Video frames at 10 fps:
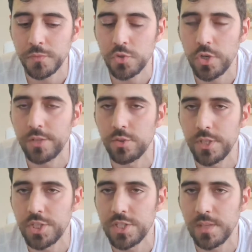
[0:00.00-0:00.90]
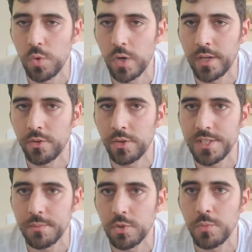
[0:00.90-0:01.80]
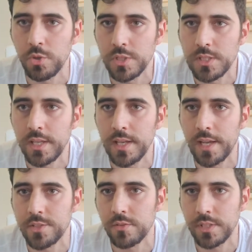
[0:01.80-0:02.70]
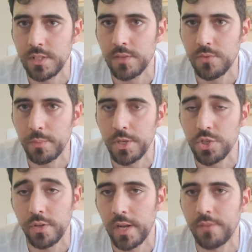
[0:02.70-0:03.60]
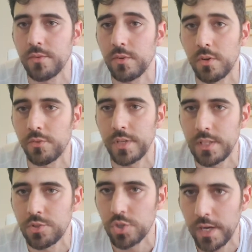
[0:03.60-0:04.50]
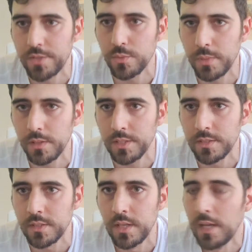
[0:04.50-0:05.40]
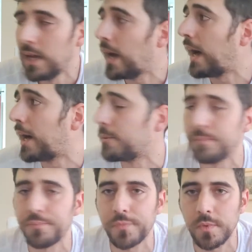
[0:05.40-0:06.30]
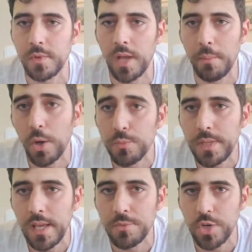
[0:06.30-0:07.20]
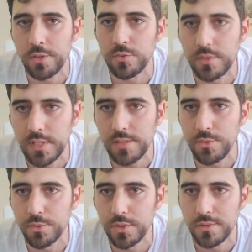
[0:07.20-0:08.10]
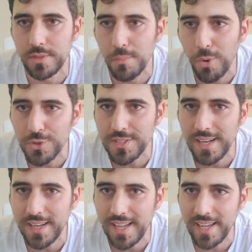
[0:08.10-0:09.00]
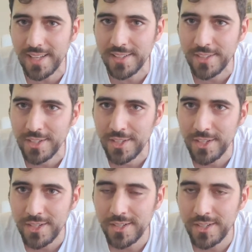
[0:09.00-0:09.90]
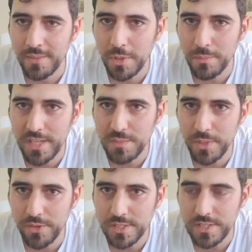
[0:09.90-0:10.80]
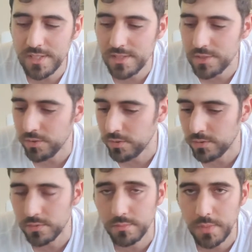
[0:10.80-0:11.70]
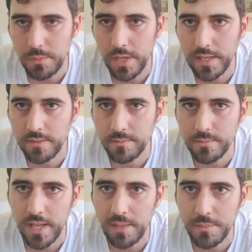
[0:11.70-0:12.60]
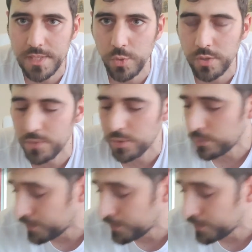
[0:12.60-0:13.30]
Try to reach someone or some community that has already the information or have already tried to build it. About me, I'm trying to give you the most that I can about my experiences, so maybe I can help some one of you.